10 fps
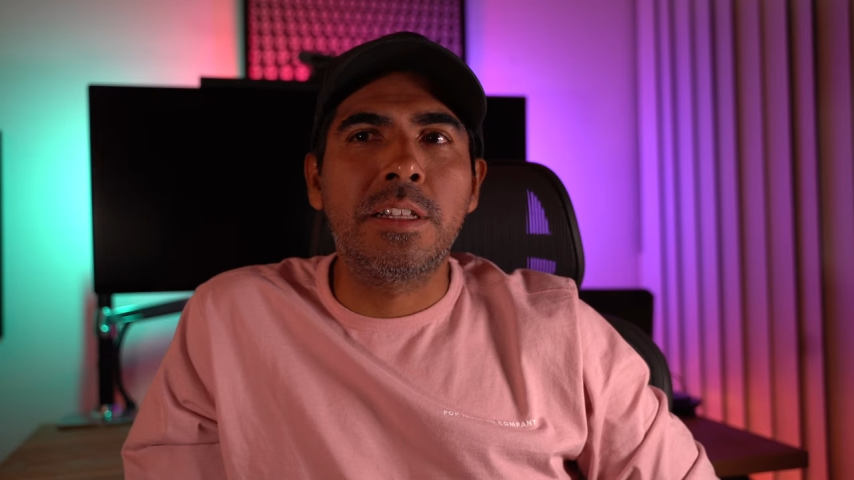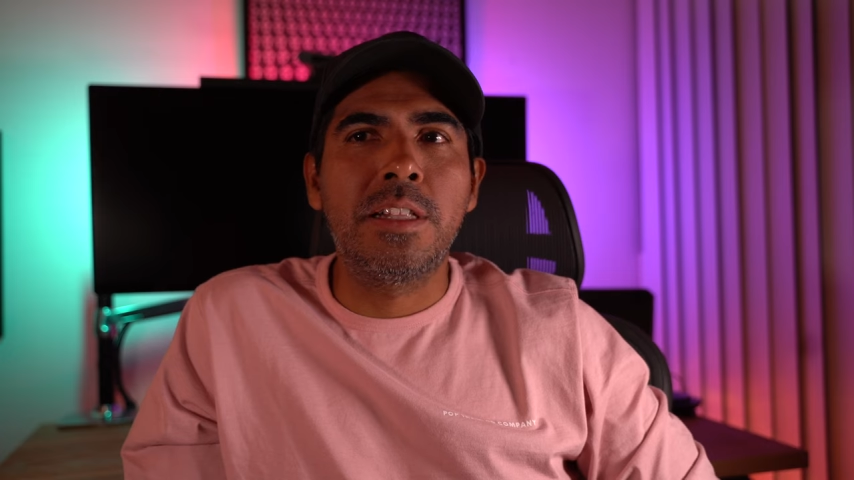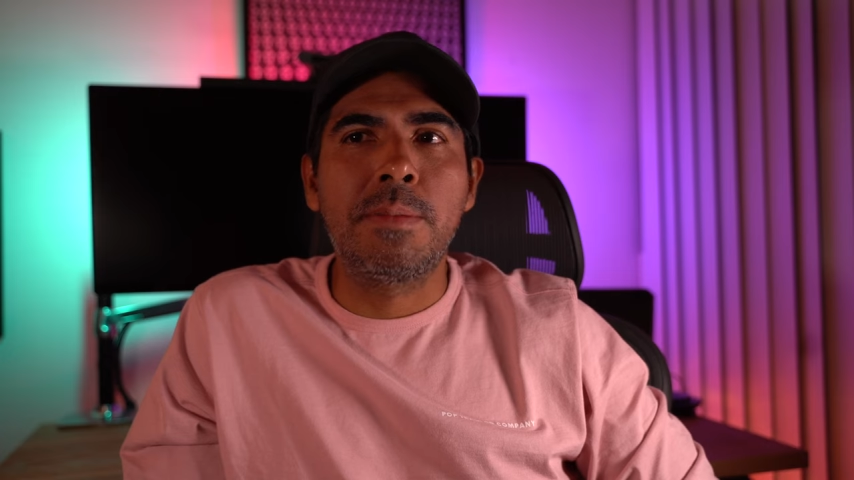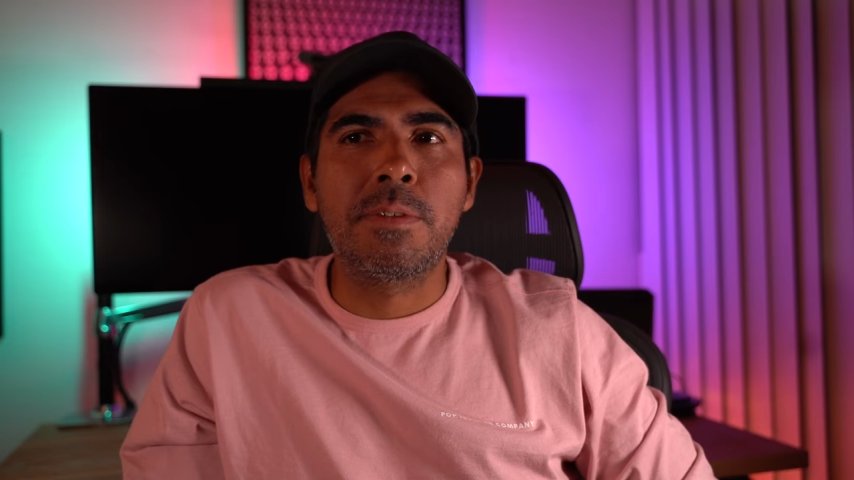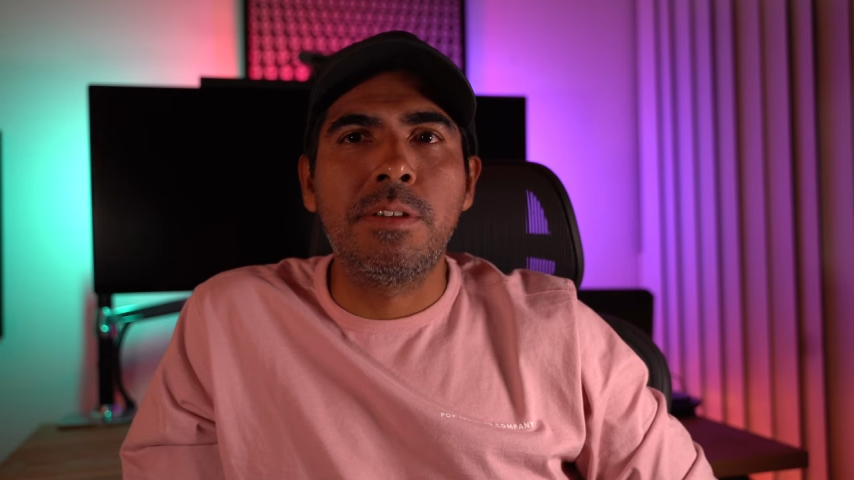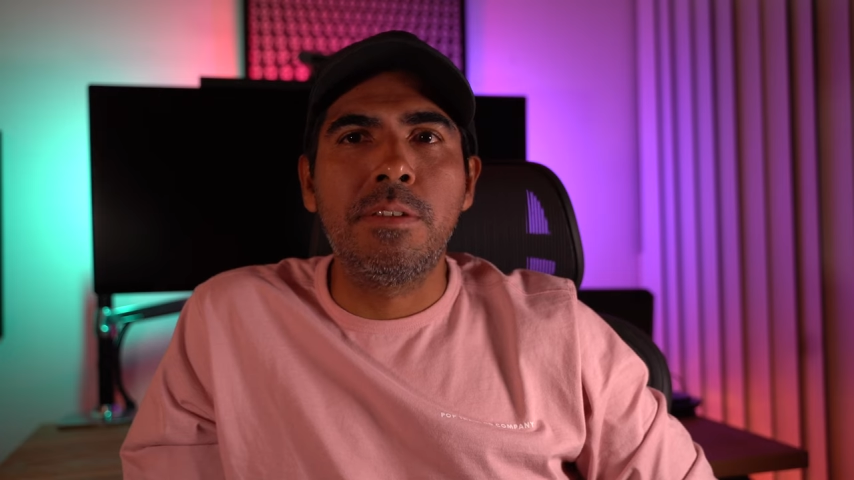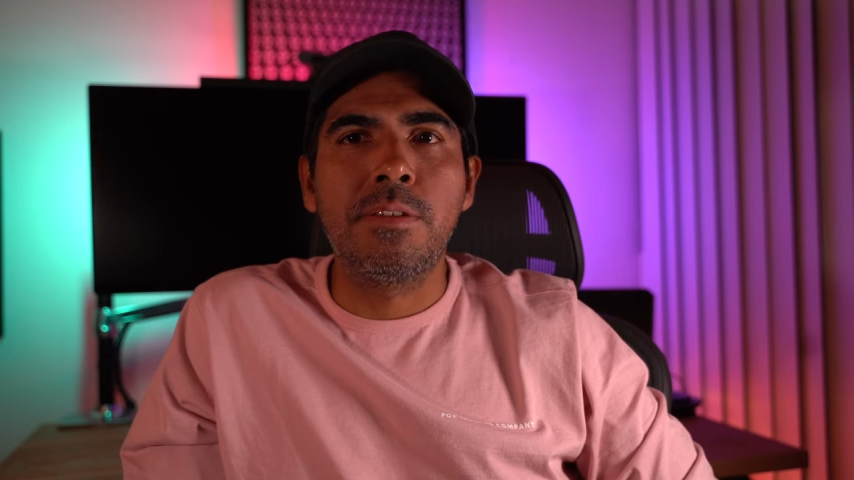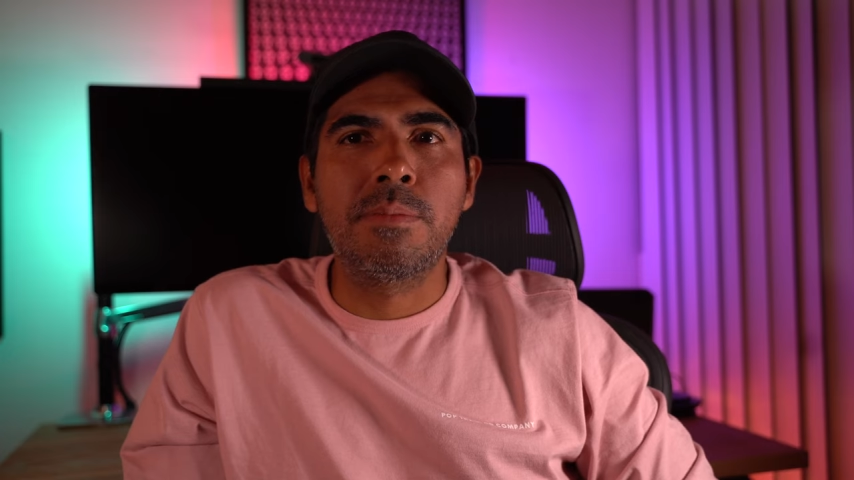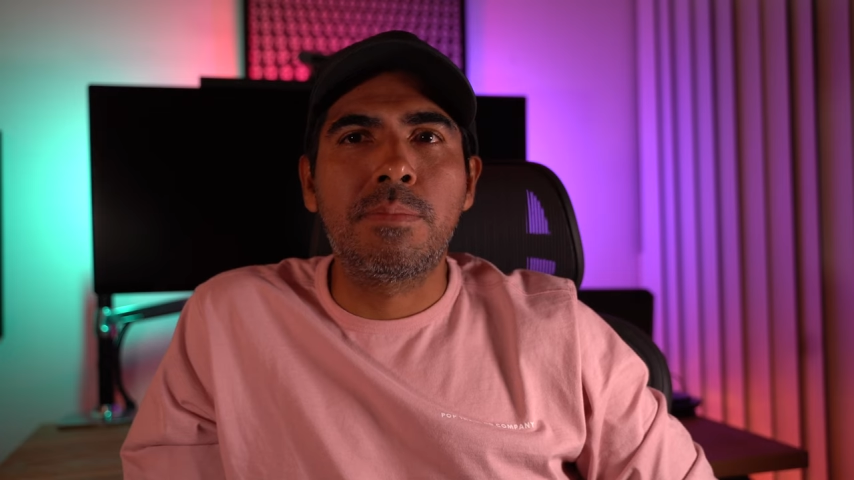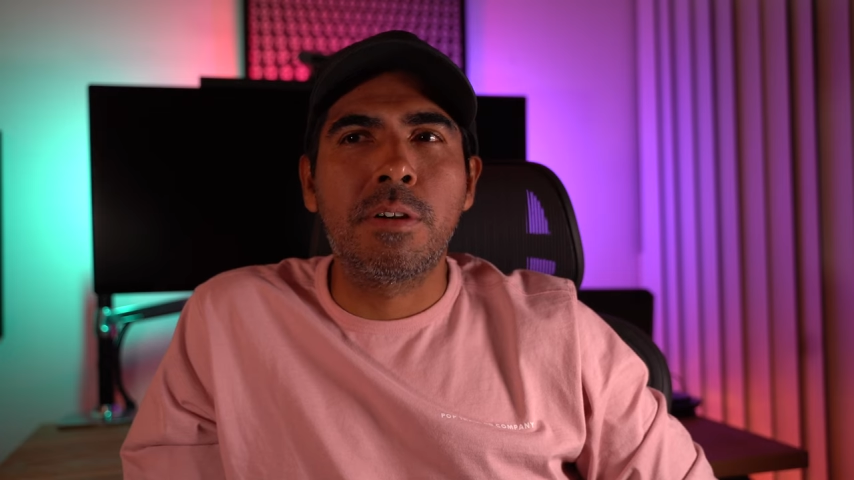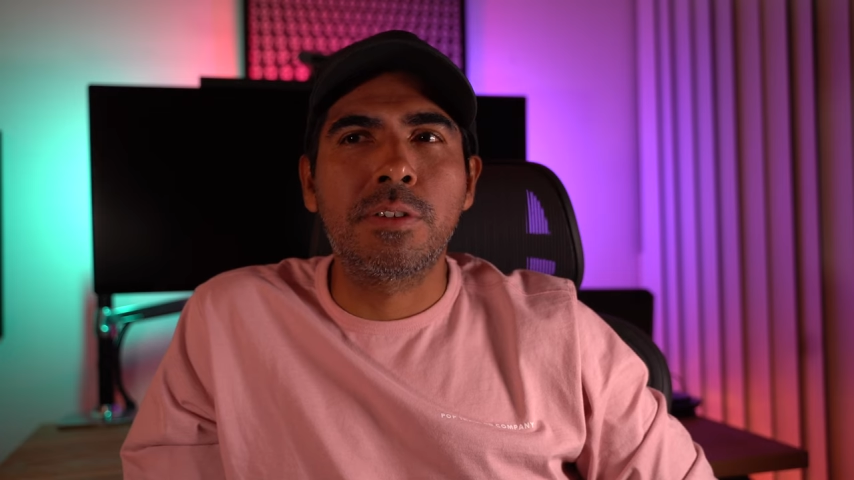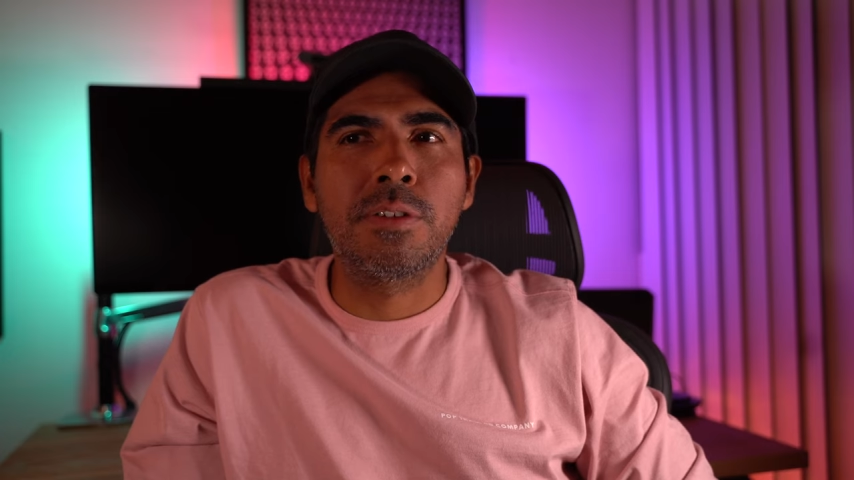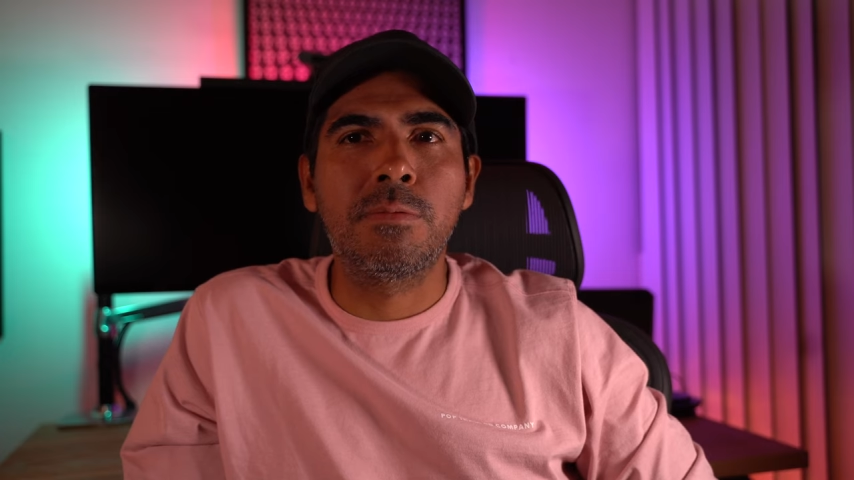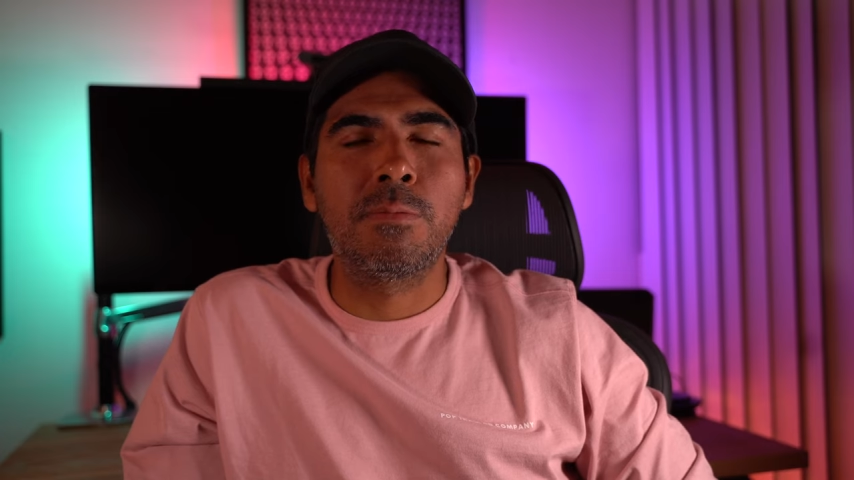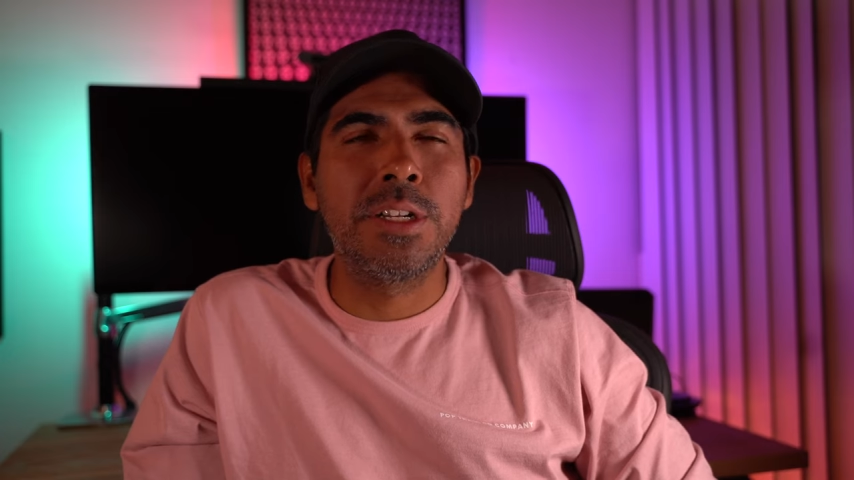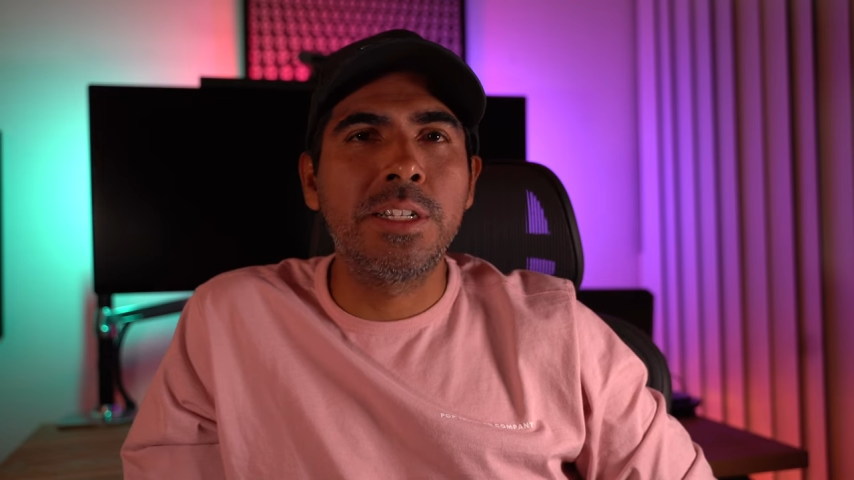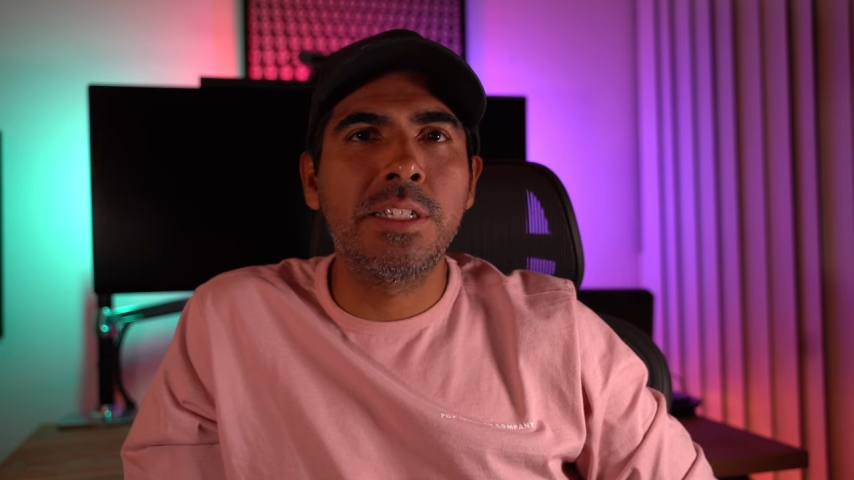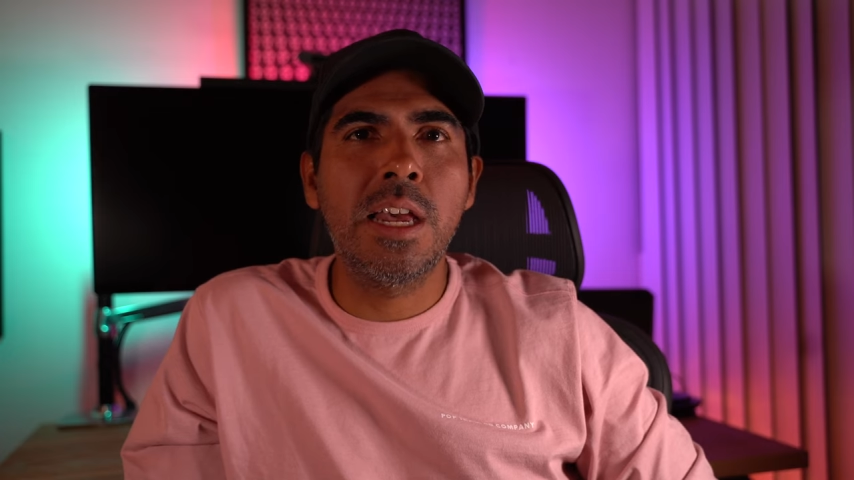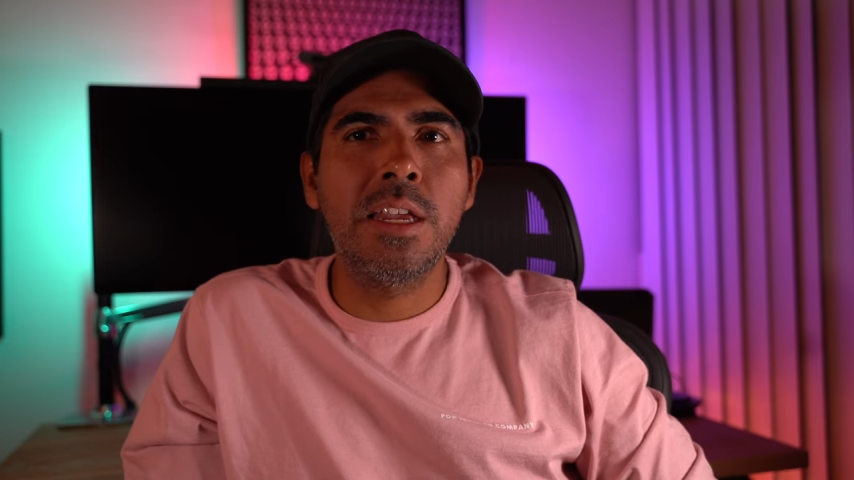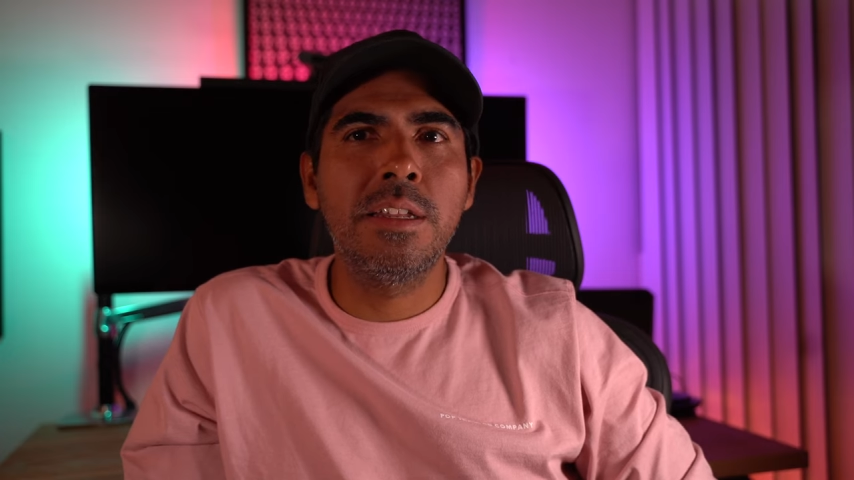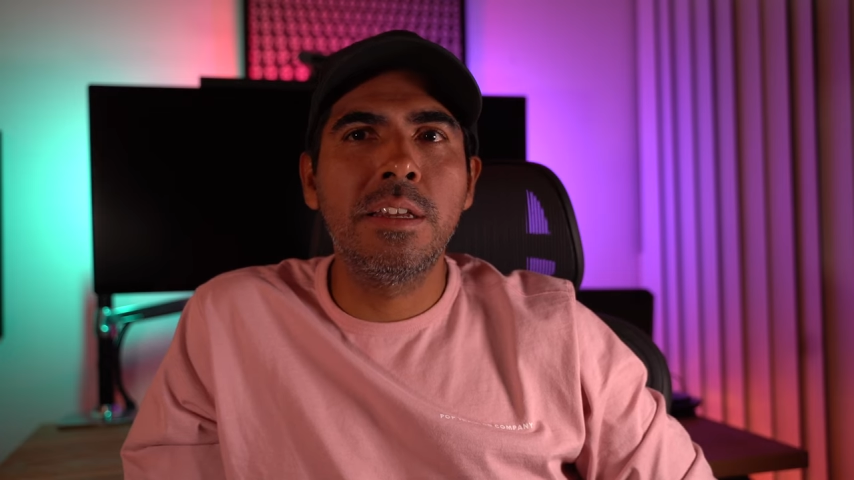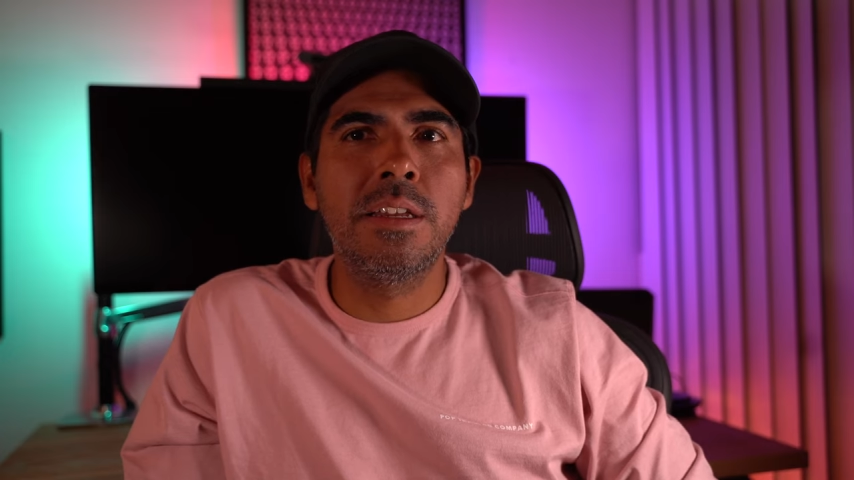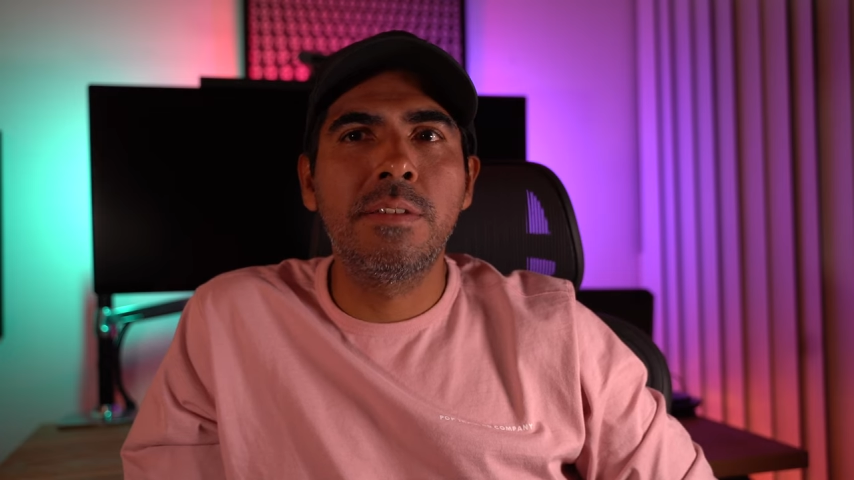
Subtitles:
Climb could use a partial redesign